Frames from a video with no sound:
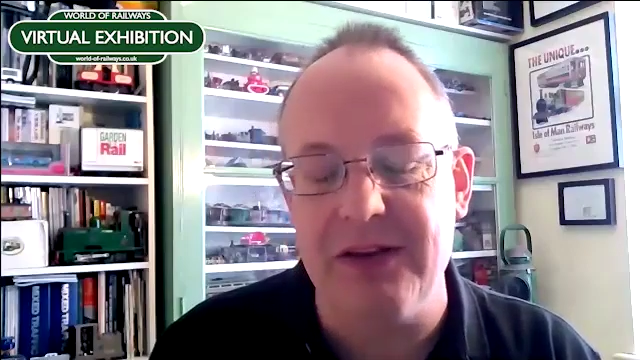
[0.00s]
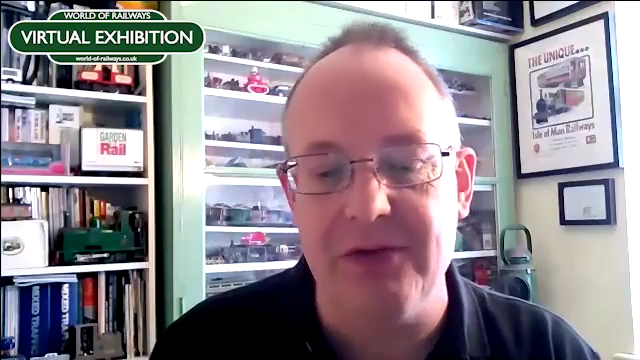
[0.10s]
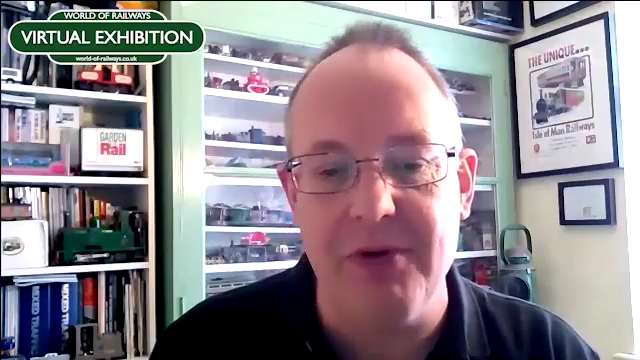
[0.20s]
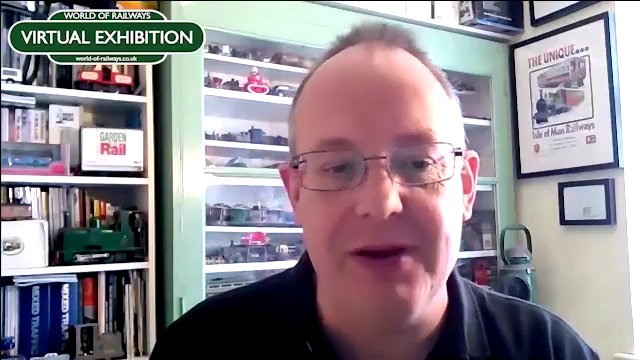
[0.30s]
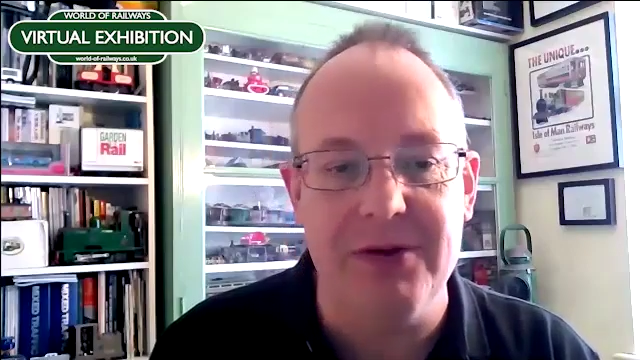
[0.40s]

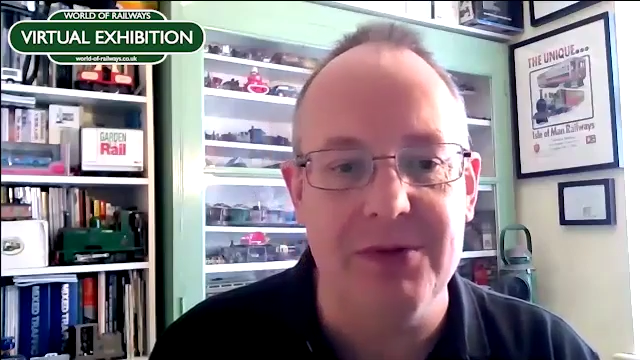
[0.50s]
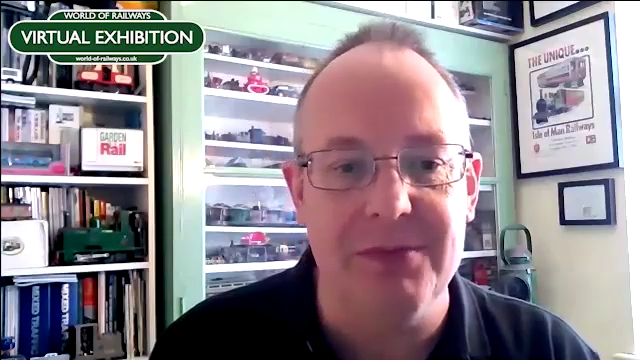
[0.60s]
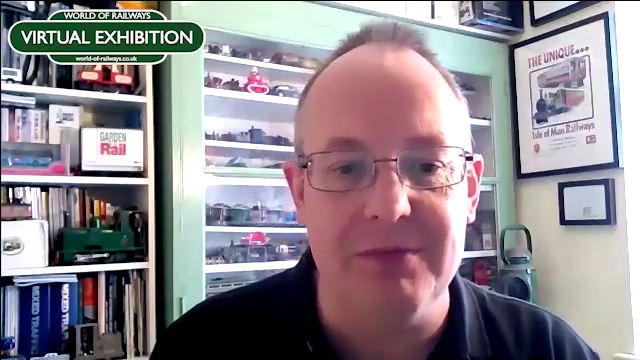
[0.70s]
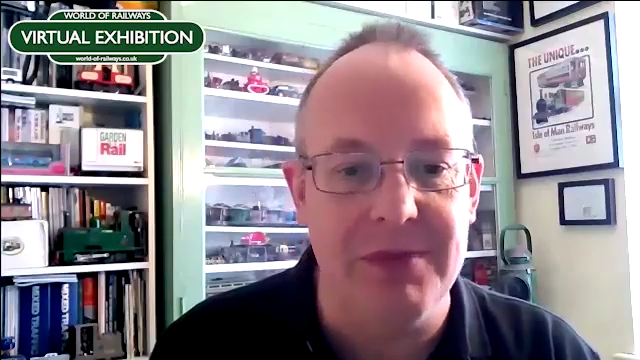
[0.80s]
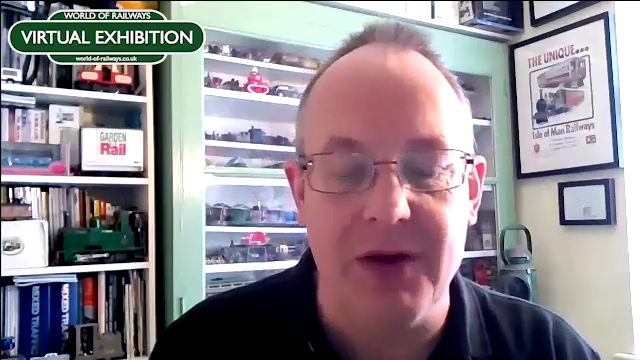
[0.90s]

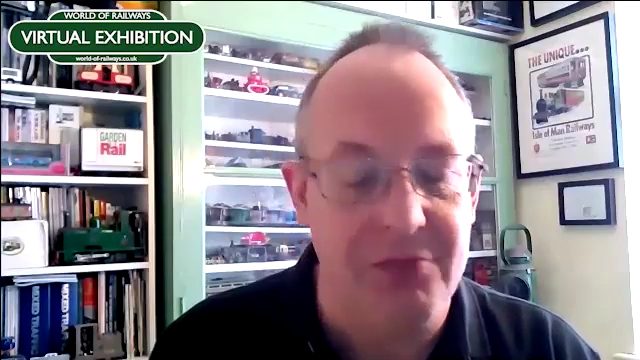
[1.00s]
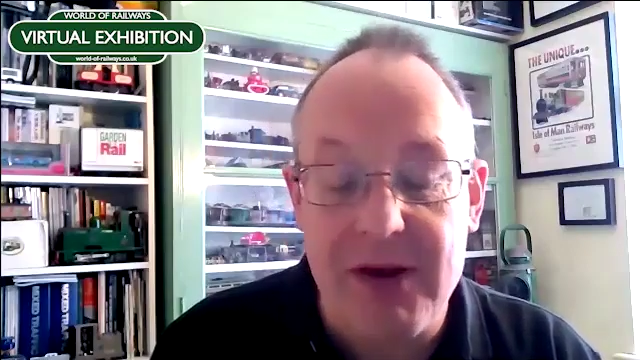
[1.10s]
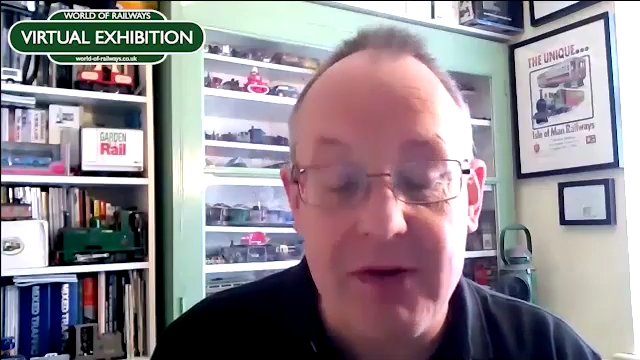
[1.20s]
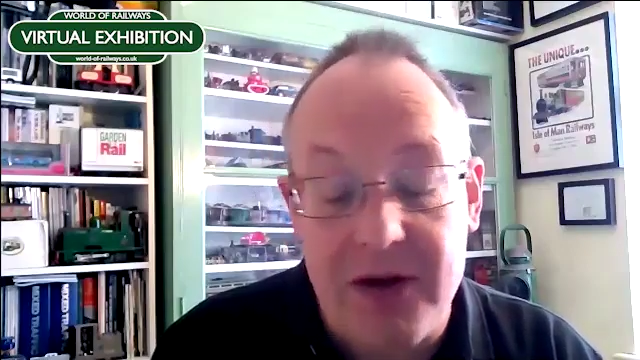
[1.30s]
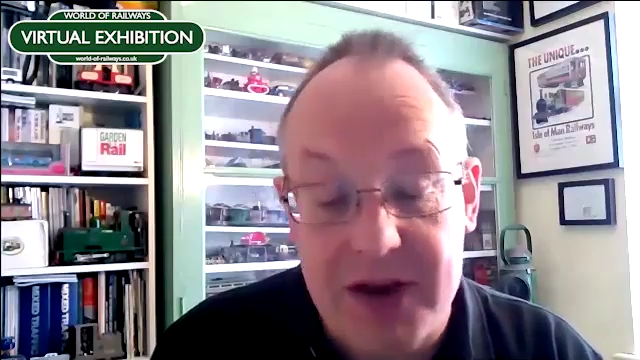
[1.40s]
real
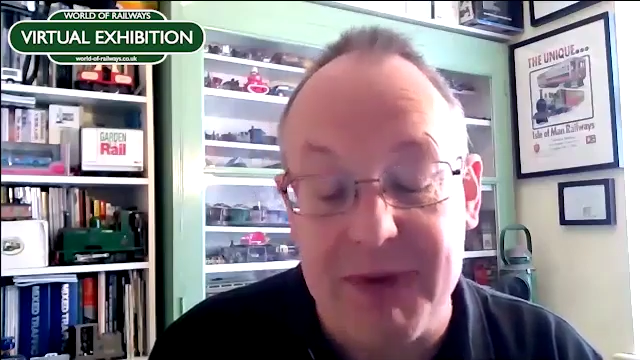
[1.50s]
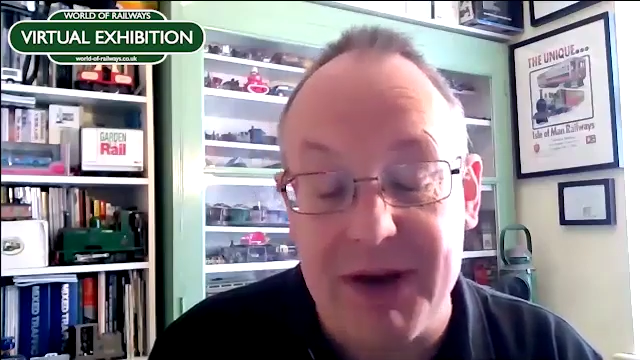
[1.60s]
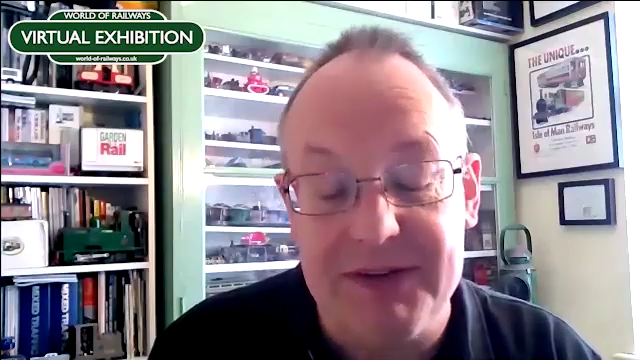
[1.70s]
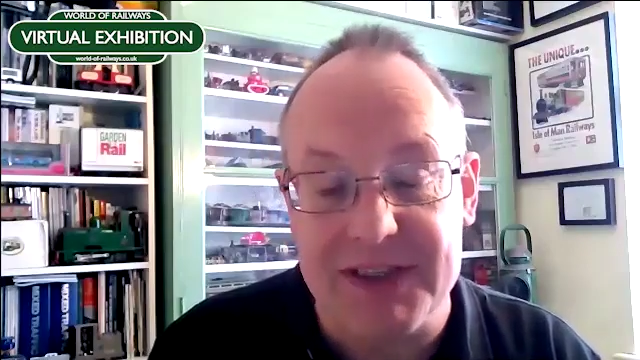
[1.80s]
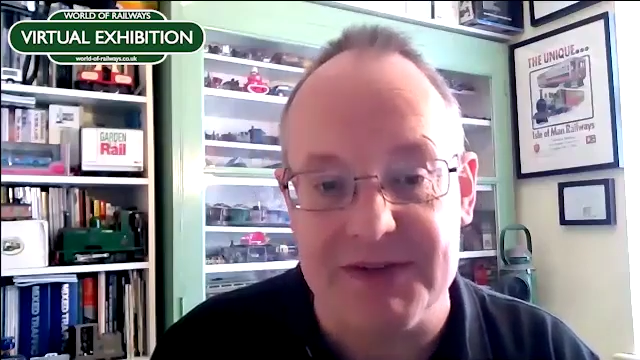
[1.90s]

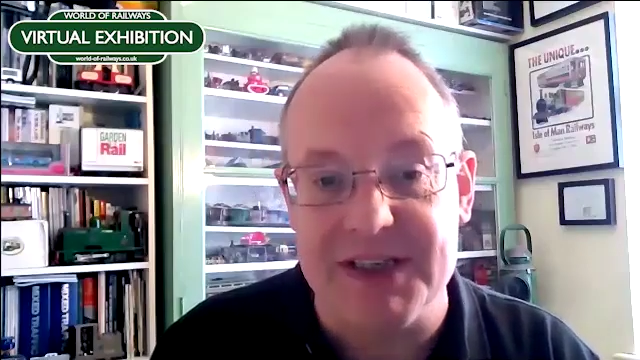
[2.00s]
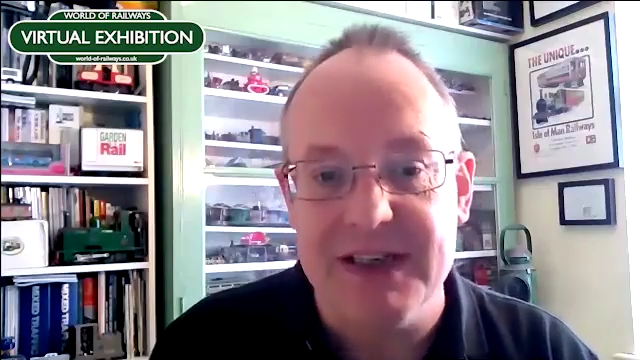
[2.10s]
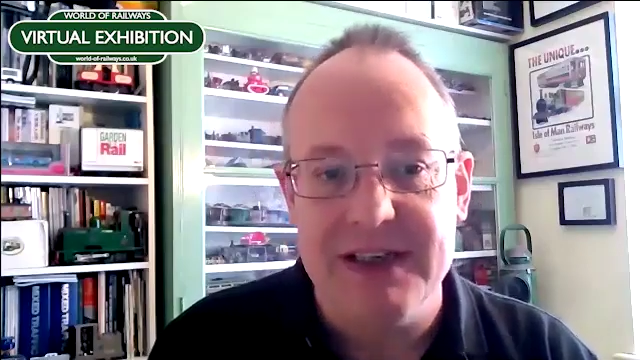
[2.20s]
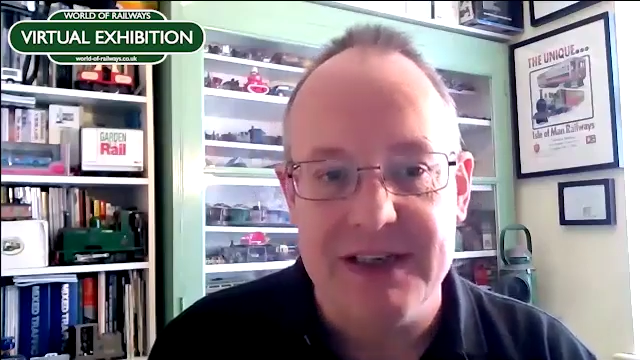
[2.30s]
locomotives,